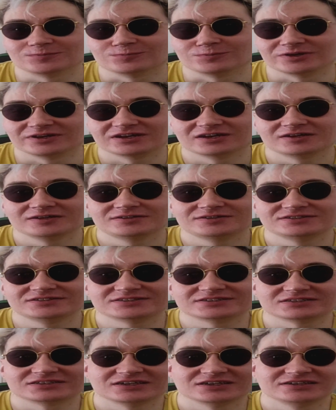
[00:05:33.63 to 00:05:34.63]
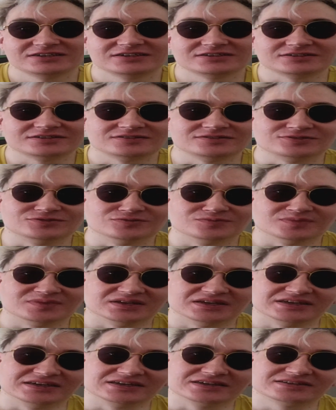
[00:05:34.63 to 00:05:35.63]
when I decided to
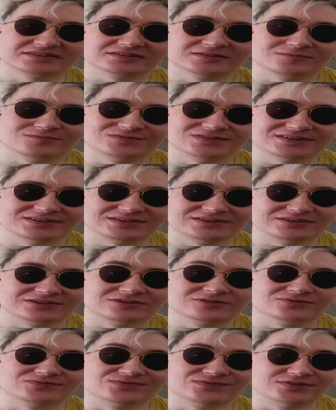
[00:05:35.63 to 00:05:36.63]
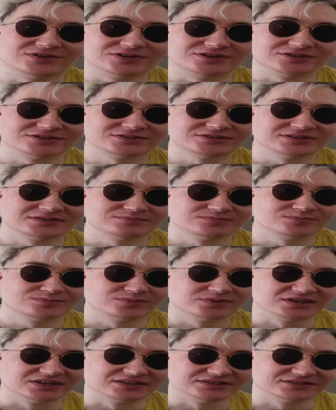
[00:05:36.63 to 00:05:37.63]
make the video first
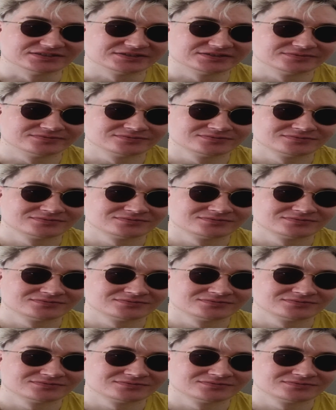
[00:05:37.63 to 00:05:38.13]
place,